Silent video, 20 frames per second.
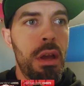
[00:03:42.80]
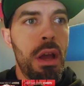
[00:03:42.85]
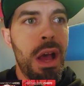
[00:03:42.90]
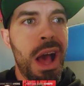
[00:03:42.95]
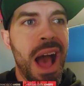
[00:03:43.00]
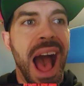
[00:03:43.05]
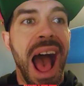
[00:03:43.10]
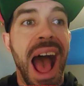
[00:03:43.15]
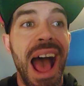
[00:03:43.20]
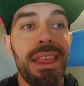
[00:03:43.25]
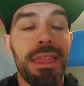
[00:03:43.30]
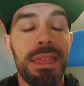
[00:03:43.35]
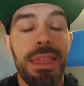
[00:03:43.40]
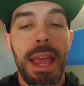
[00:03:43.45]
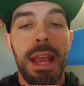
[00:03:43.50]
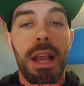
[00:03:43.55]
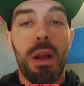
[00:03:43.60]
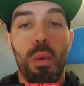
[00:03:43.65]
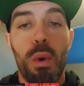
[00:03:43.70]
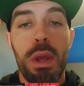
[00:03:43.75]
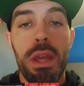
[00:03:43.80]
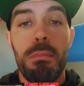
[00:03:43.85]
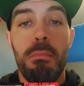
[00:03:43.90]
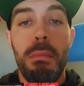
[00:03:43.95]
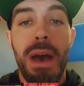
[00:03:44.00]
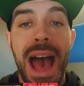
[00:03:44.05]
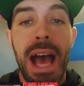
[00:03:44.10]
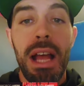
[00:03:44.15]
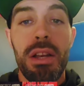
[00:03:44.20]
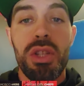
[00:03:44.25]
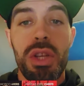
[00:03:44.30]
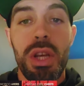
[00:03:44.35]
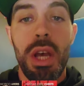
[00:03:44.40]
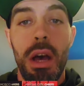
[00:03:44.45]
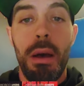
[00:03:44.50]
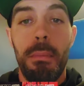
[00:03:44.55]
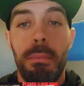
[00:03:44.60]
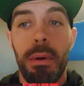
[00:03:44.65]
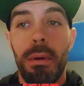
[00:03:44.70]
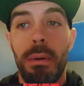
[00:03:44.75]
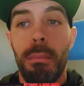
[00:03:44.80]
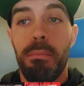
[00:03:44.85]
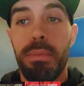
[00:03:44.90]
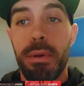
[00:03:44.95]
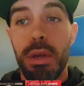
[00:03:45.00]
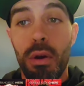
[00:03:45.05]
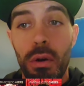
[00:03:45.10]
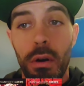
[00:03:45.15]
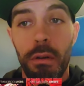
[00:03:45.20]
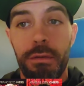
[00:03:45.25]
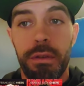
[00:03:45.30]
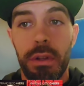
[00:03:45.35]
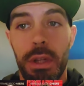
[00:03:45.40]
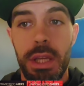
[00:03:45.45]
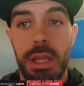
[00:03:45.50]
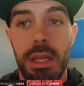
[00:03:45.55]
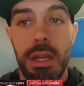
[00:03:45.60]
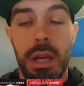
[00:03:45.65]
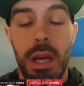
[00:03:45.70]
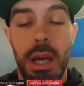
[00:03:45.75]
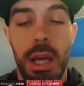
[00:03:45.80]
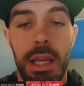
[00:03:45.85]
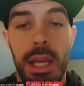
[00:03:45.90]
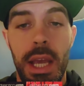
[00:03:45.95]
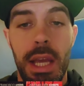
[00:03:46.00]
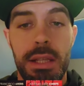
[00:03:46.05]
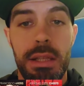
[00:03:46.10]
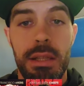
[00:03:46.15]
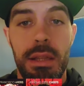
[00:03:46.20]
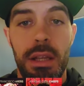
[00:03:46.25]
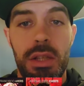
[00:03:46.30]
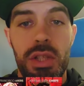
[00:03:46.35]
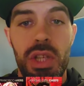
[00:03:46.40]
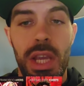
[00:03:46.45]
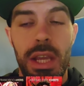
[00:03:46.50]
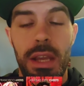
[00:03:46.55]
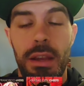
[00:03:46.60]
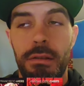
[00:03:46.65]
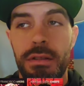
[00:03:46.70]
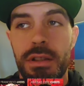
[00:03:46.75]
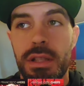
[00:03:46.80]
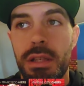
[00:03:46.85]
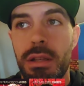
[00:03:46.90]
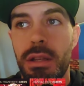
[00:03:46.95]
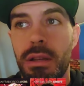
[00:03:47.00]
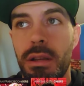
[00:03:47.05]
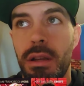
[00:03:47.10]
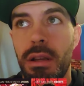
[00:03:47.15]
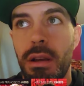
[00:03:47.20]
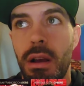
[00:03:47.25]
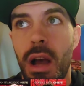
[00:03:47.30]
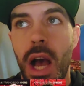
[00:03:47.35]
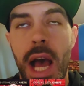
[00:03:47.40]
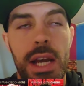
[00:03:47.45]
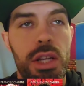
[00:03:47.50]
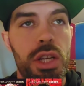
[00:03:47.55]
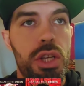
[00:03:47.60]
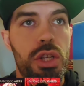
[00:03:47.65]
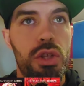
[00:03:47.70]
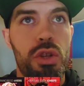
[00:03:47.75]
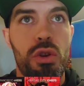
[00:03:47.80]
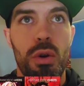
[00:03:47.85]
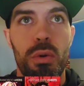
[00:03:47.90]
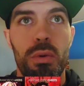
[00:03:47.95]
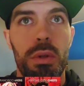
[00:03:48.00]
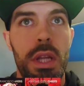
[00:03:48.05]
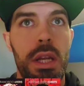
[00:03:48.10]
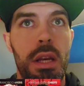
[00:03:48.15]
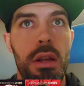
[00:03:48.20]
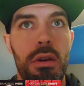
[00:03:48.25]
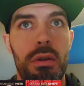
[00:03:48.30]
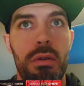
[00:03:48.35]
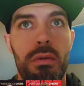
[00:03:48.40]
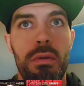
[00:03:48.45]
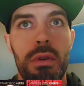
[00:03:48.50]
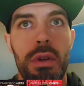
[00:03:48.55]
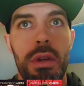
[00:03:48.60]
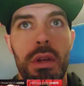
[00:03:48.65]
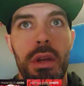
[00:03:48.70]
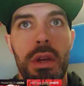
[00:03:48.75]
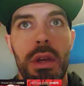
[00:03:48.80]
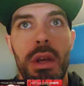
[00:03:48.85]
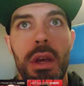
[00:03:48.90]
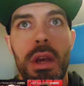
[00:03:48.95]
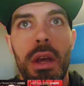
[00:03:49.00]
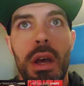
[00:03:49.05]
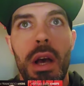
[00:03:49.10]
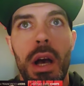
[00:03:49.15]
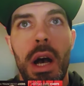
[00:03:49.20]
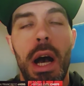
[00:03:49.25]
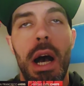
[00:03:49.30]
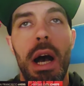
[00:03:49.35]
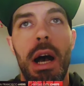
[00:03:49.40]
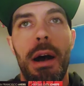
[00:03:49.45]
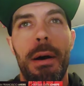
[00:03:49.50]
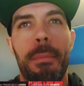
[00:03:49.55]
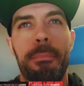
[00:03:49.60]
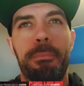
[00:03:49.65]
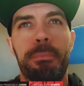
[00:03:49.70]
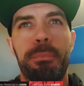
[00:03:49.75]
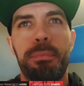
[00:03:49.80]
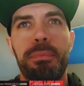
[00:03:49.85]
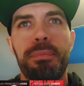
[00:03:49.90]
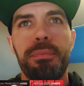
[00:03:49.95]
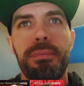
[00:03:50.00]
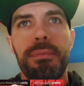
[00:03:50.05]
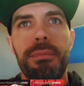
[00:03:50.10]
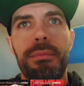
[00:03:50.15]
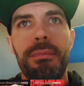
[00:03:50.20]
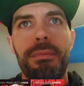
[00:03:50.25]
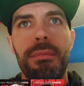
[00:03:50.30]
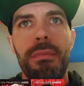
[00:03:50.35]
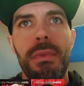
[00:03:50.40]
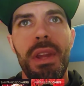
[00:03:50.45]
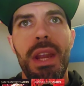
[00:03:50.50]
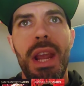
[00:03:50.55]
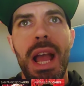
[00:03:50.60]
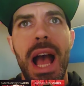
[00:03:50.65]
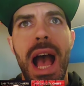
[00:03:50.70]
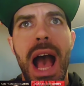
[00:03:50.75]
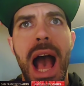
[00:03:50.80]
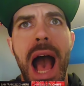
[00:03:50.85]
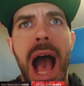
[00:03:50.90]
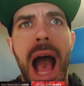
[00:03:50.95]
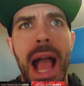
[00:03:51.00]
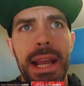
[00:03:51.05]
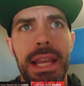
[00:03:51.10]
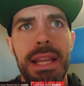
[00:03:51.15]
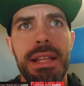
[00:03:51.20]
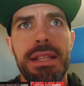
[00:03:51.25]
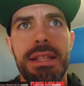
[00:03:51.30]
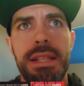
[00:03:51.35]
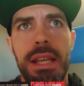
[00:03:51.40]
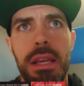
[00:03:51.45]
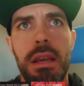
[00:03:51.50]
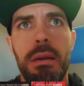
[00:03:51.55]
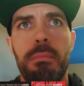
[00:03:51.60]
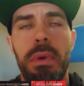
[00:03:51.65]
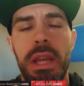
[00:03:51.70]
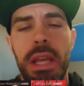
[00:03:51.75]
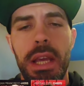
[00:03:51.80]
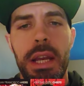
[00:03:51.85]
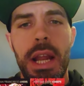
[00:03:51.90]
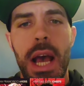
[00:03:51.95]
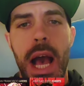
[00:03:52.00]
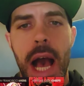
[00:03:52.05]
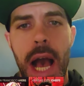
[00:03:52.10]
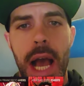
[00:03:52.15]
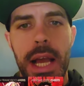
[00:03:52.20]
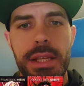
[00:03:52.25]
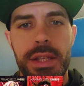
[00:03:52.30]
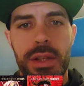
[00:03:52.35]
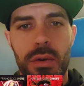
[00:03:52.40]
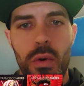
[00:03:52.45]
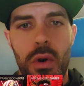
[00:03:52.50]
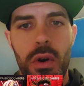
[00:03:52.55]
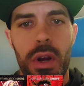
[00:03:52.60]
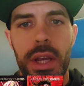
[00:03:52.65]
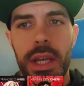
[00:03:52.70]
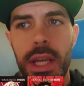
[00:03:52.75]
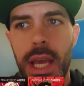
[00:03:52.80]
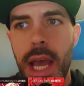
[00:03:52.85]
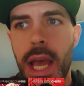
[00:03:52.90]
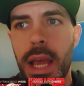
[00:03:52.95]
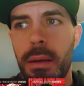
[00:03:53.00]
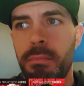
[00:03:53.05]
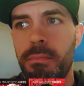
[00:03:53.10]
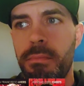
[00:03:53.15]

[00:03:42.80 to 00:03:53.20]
I think we match up beautifully against the Chiefs. I just truly do. Um, I can see it being a high scoring game.